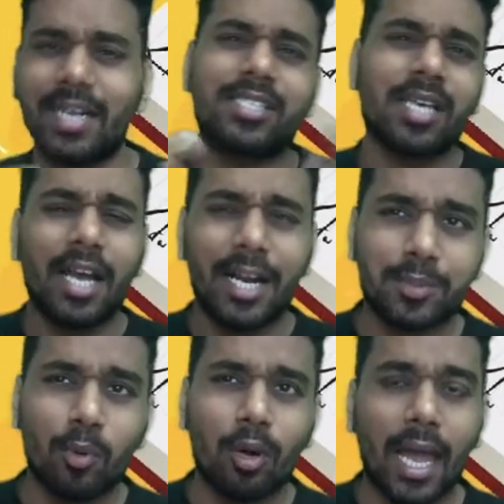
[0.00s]
It's it's
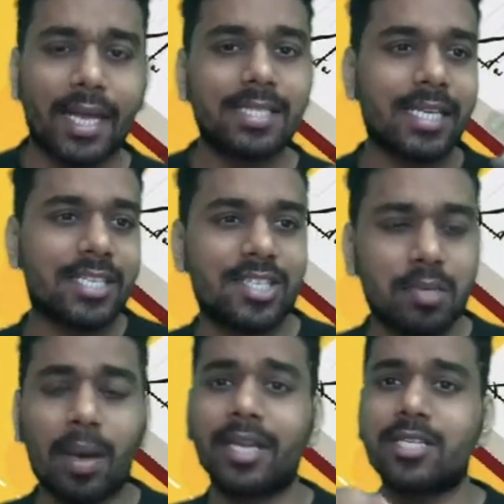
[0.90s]
more like sixteen
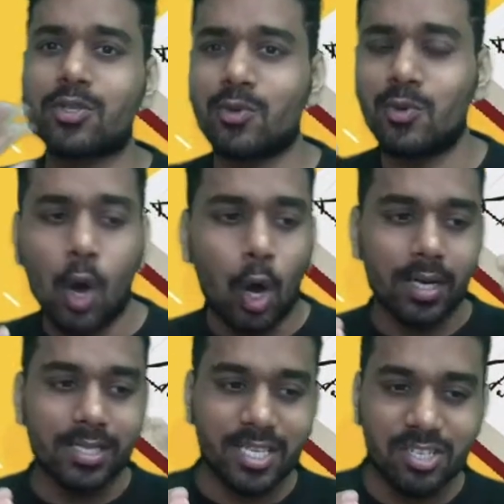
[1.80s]
minus two or
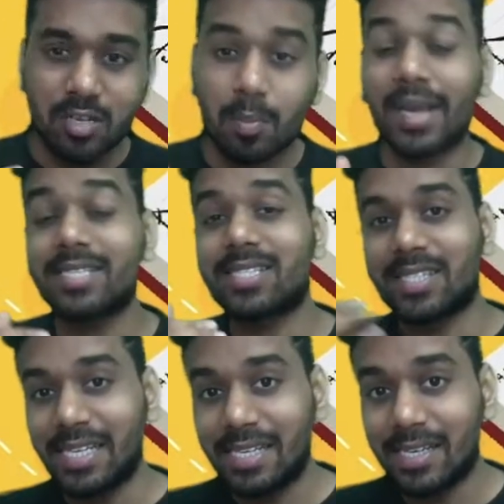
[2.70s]
sixteen minus
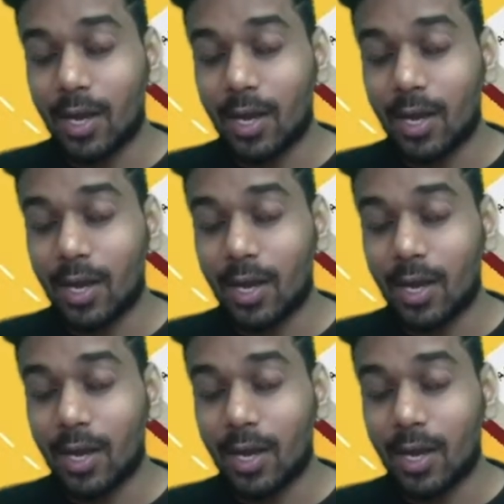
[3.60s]
three.